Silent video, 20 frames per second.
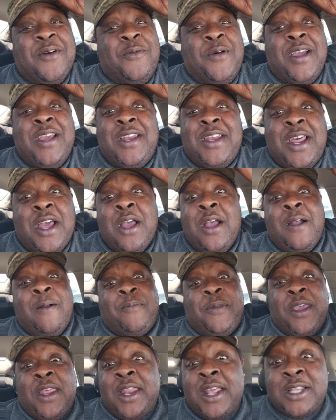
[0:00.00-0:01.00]
we know,
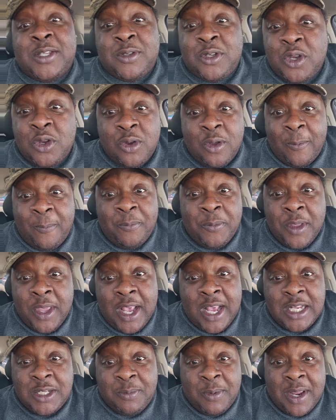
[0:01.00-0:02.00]
and it's you.
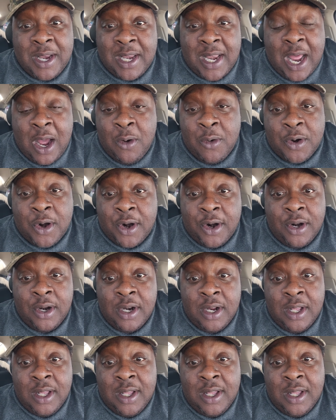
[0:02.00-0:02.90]
It's been longer.